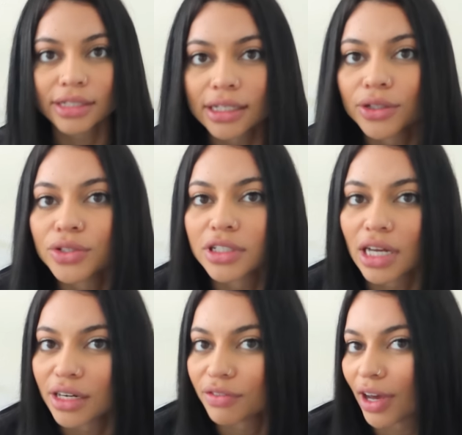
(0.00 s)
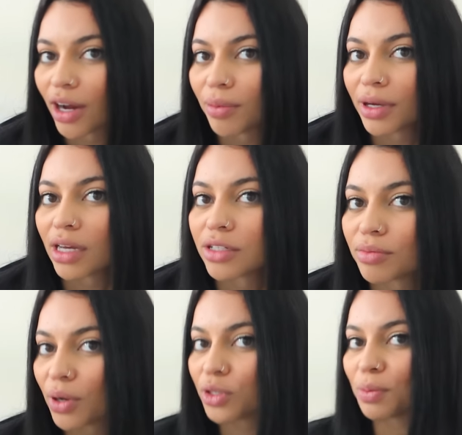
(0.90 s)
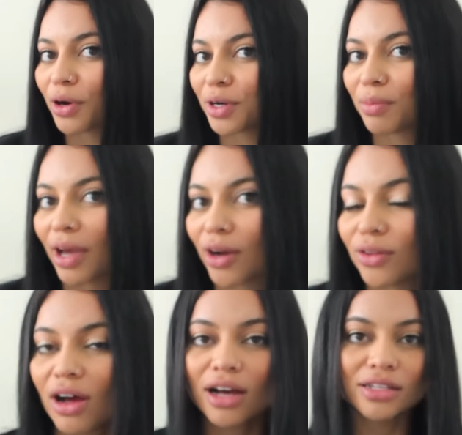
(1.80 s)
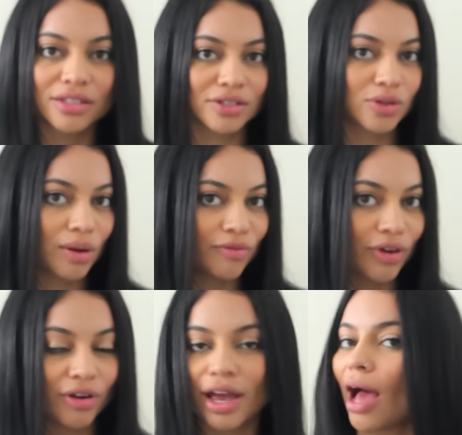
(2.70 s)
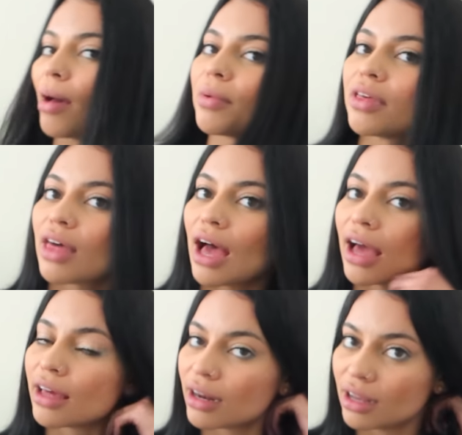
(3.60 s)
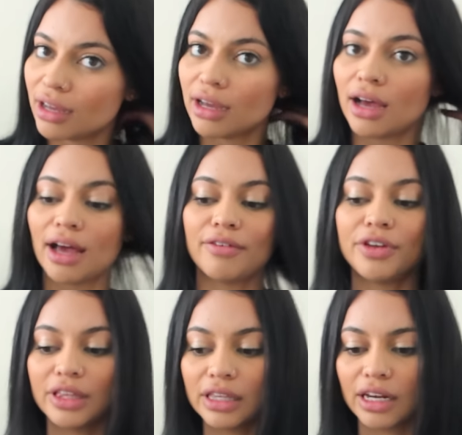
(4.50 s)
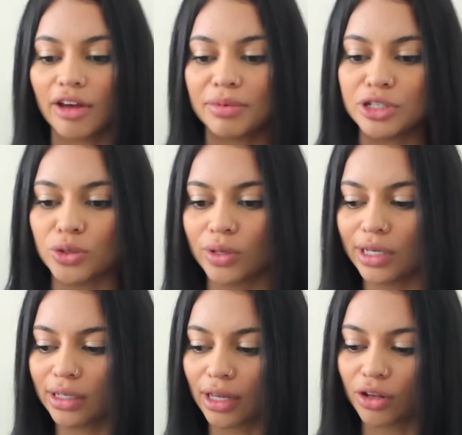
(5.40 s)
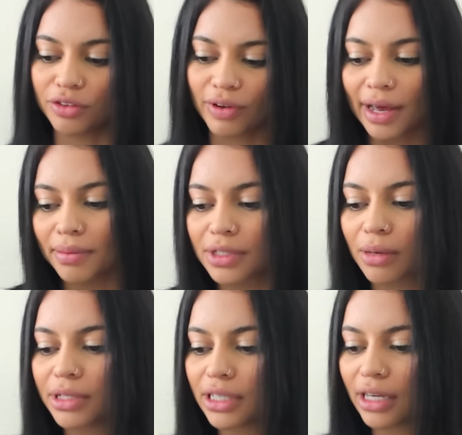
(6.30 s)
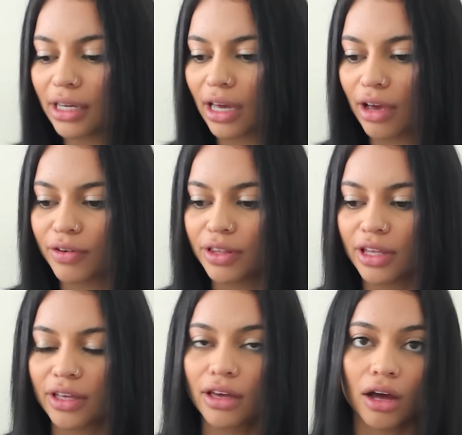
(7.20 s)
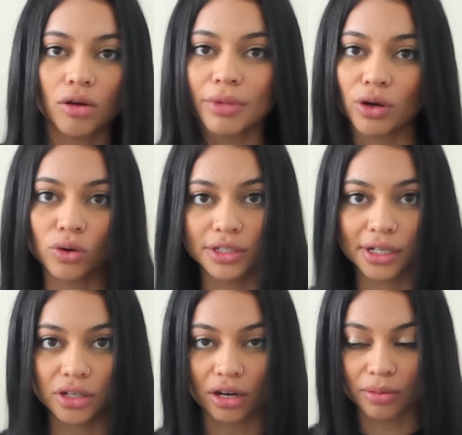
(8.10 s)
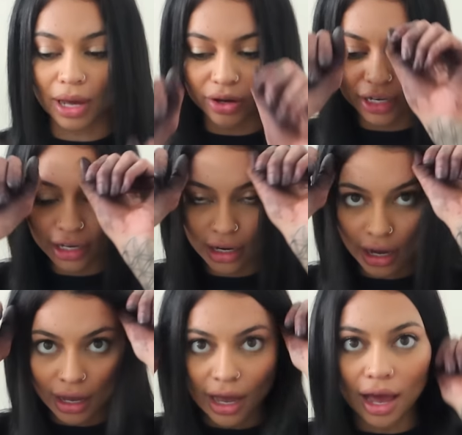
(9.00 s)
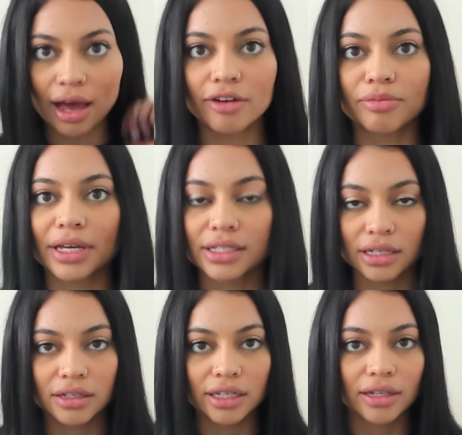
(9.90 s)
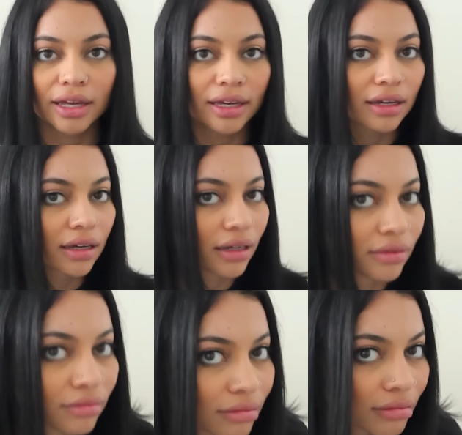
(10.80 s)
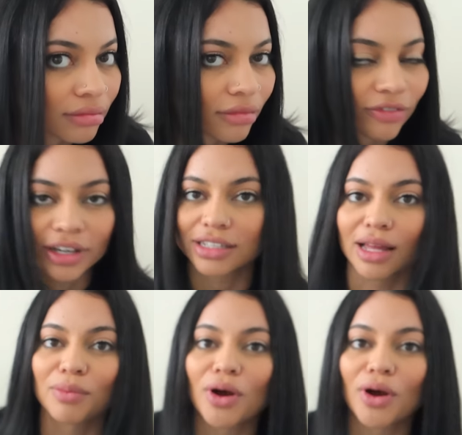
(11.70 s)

did lose a ton of hair because of postpartum hair loss. So I'm very happy that everything that I've been doing, like all the vitamins I've been taking, everything, I'll make a whole TikTok about it, have basically like fix that